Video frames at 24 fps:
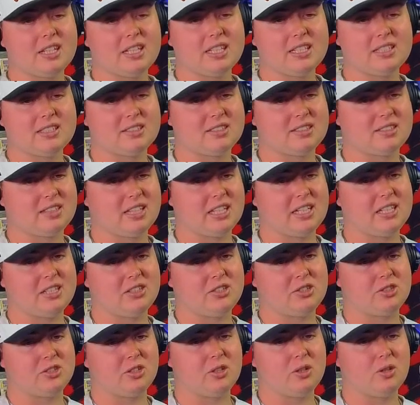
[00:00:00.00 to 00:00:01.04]
that
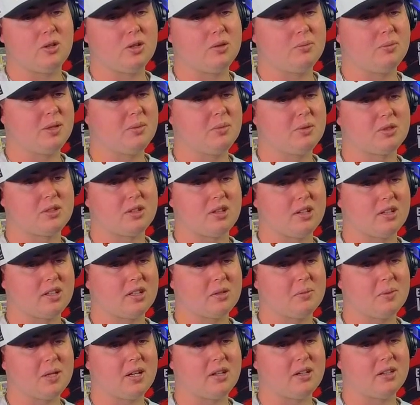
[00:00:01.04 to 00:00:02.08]
it's shown and people
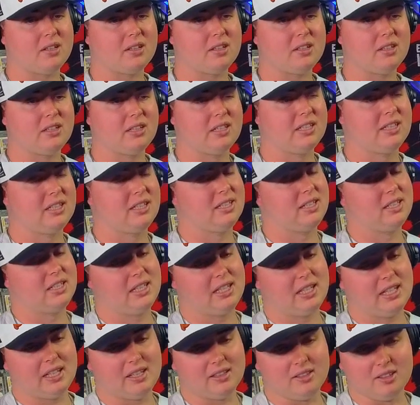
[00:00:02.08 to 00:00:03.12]
talking about it,
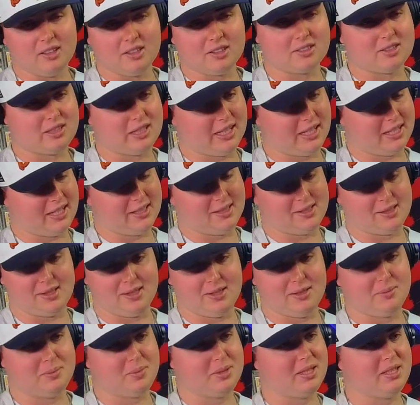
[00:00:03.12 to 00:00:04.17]
it looks like it's
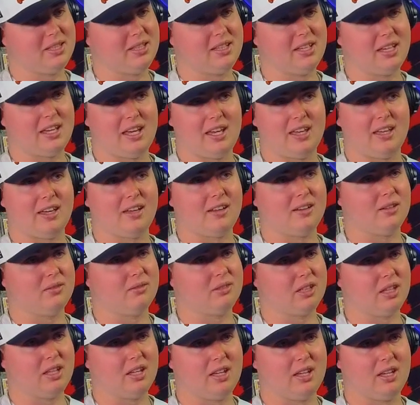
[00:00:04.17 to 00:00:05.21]
going to be a hell
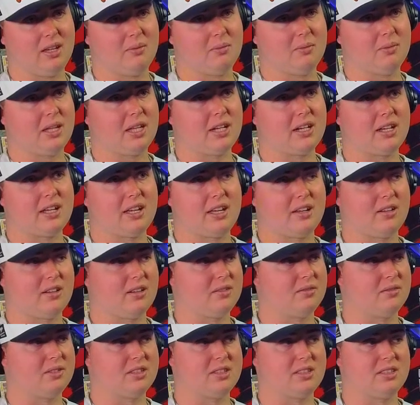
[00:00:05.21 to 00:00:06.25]
of a game and a
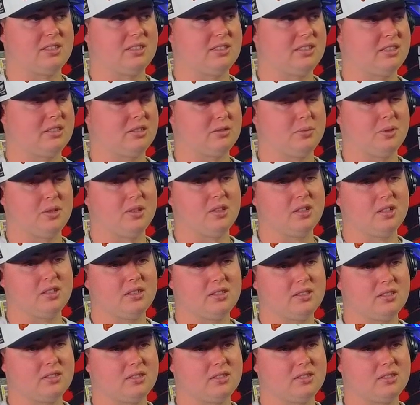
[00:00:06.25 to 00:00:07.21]
hell of a experience.